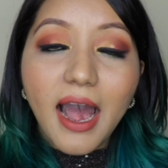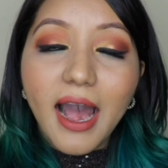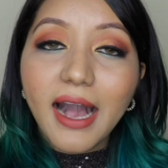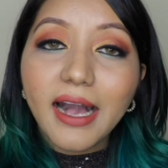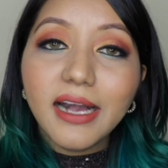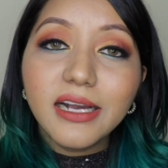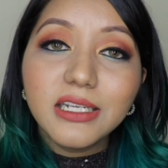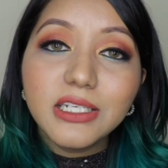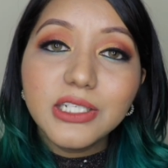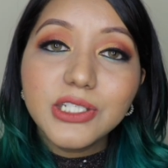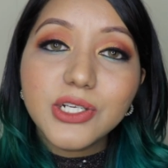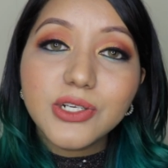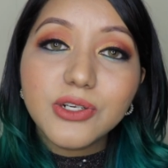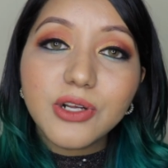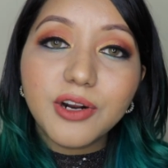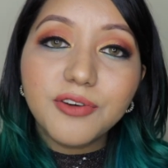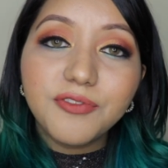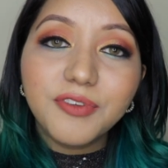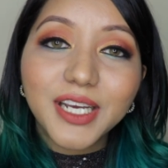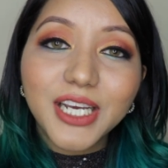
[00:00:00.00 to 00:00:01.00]
and do
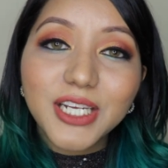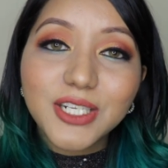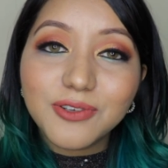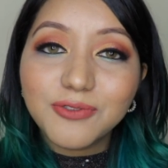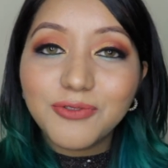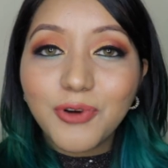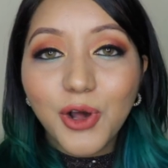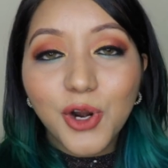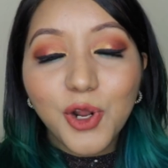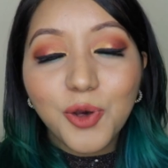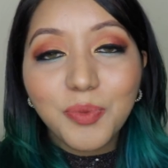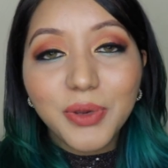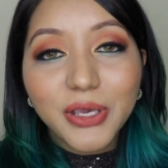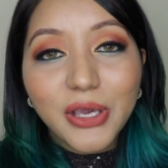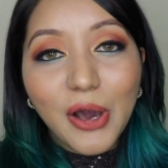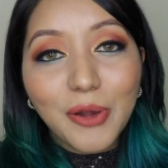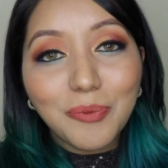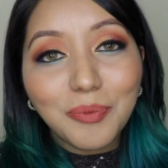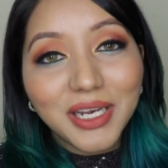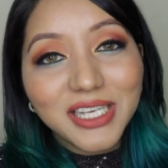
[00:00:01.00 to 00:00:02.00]
not forget to follow me
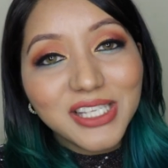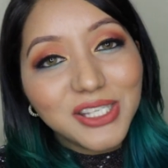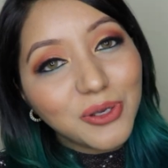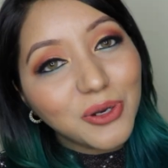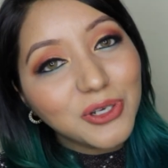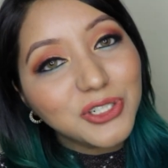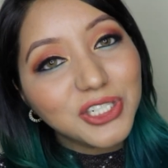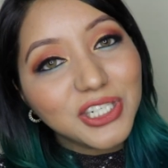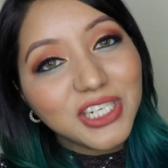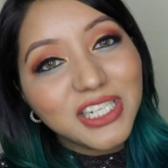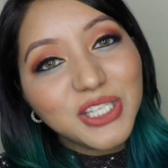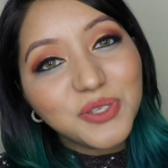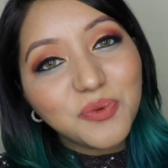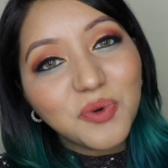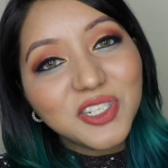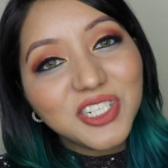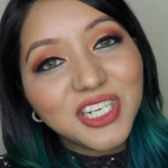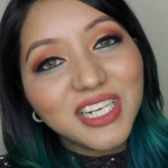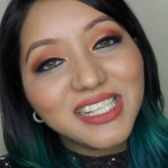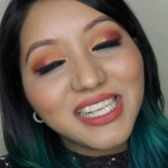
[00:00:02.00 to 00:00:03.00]
on my socials
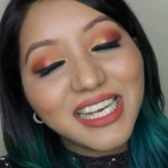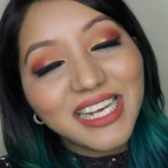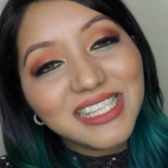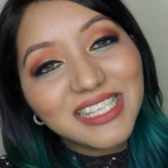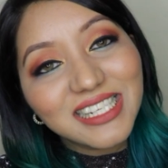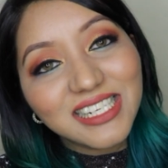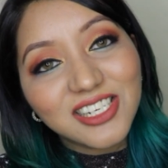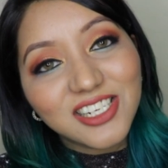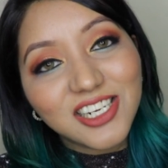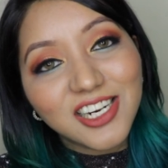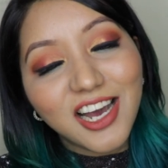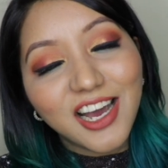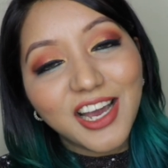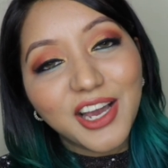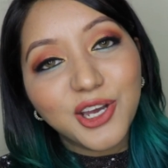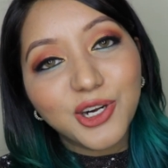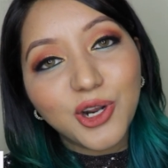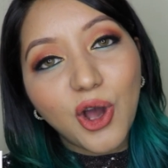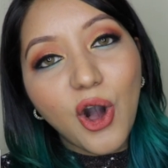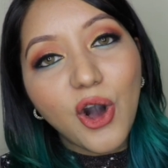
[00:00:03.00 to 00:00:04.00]
which is it's
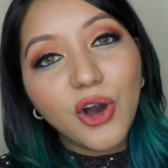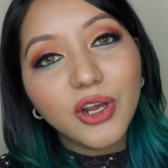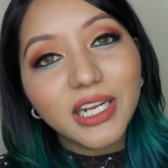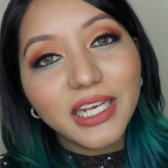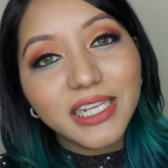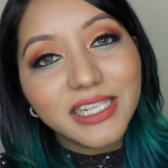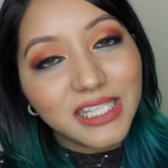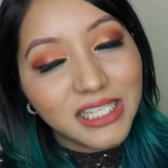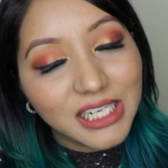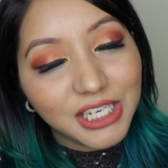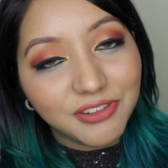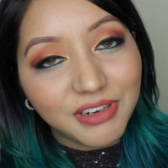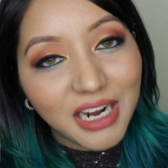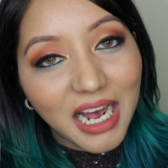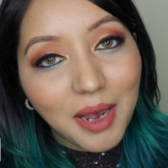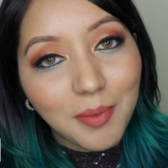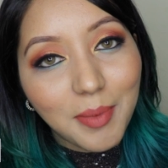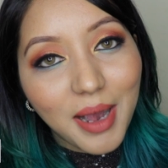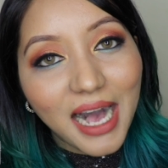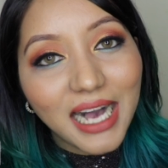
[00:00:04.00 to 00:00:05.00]
Nishanair on
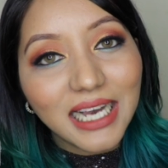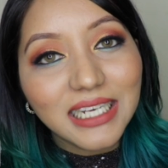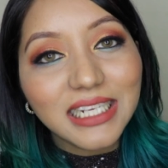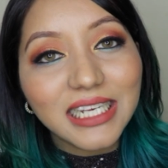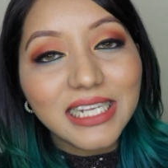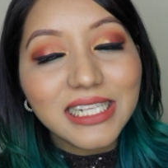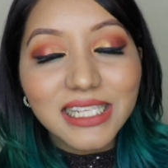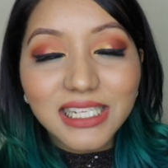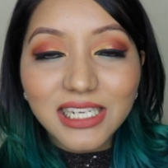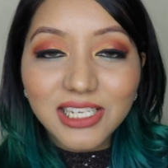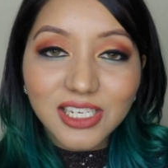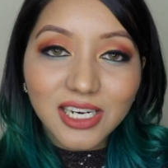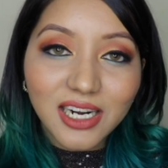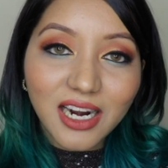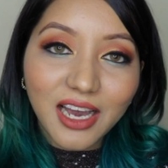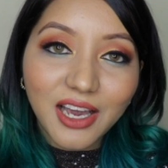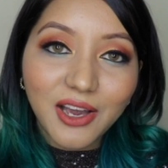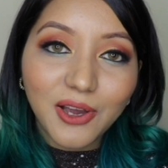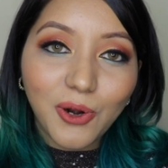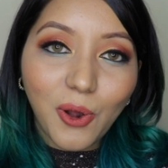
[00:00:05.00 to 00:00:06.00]
Instagram and it's
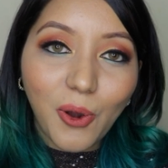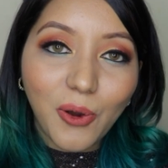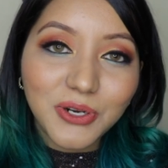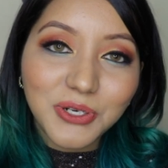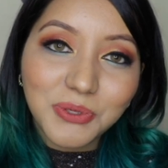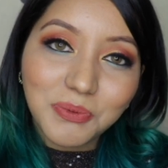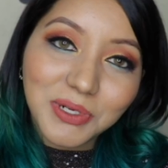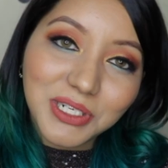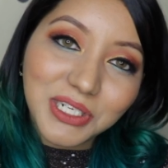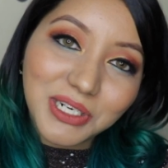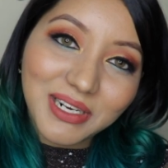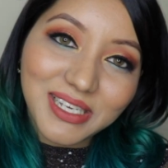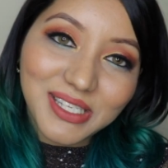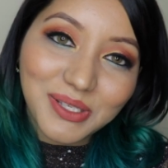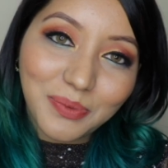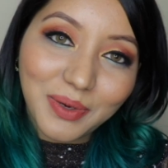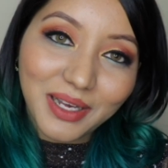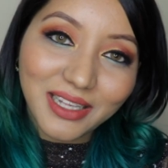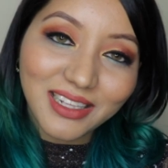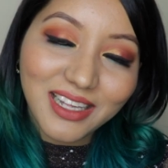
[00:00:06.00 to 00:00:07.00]
Nishanair on Twitter
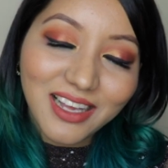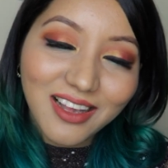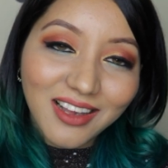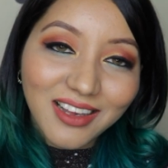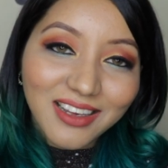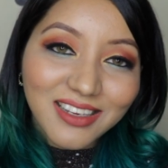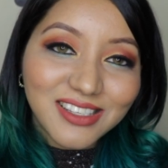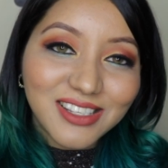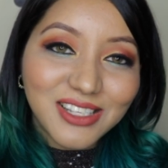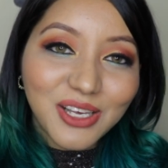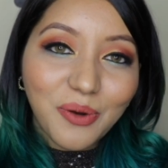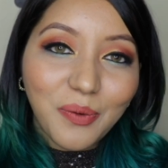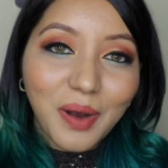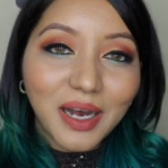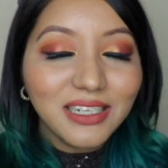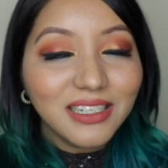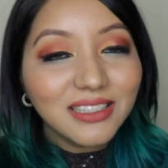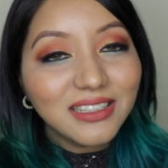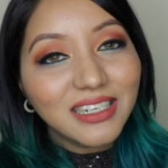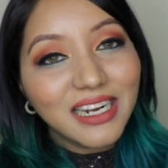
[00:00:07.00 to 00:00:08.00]
as well. So
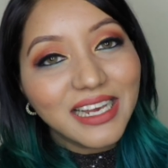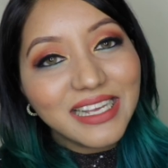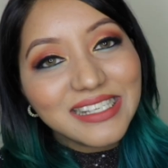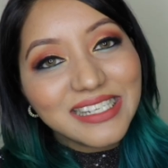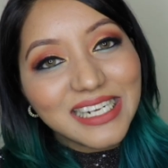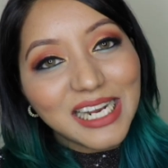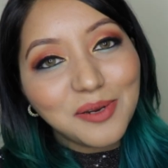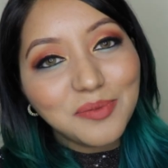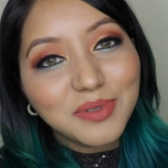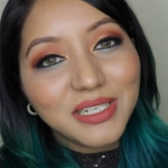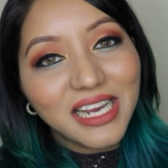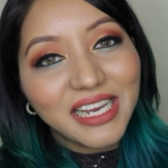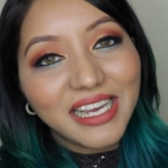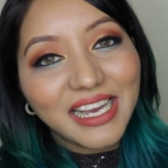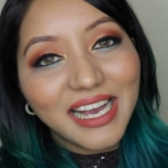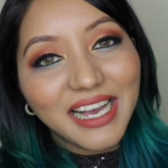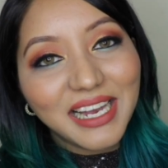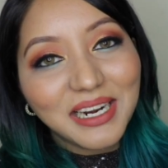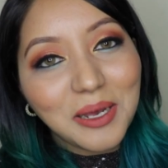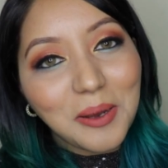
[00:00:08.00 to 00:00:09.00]
until the next time take
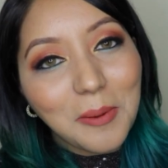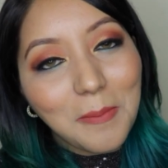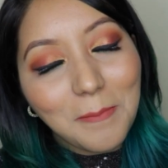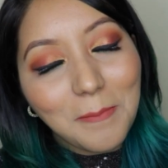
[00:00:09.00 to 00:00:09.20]
care